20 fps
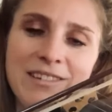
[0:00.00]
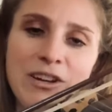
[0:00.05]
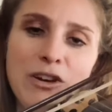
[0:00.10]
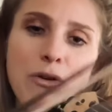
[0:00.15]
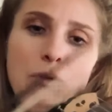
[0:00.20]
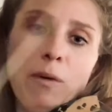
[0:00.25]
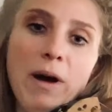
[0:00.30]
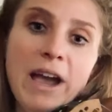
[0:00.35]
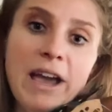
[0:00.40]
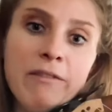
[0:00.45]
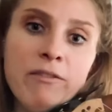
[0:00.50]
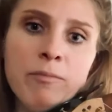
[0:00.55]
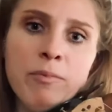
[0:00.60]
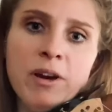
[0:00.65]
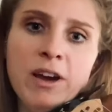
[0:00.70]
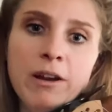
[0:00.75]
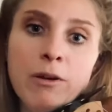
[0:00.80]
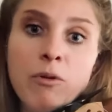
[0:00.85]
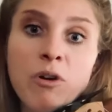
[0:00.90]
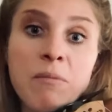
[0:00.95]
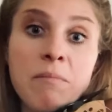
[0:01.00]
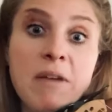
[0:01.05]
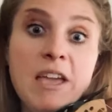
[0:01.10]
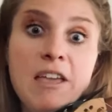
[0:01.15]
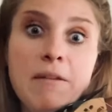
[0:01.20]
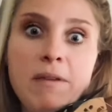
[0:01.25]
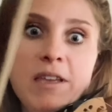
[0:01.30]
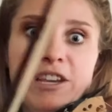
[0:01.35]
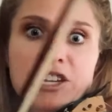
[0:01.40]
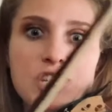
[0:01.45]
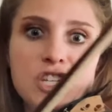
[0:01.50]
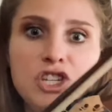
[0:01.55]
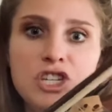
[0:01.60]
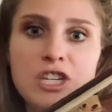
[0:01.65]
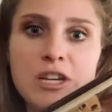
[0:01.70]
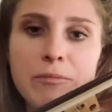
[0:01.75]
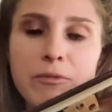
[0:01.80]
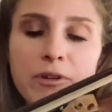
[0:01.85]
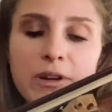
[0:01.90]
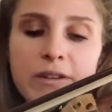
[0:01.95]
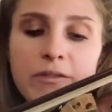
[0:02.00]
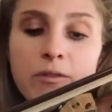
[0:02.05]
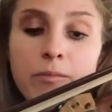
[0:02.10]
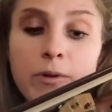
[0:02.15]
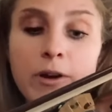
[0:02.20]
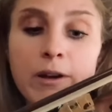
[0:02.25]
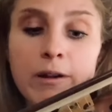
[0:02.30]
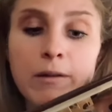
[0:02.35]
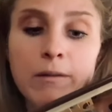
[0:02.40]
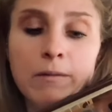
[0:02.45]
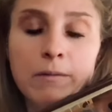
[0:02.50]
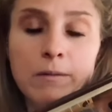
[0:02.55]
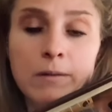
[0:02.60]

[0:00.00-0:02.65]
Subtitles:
wide vibrato, or maybe a shimmery vibrato.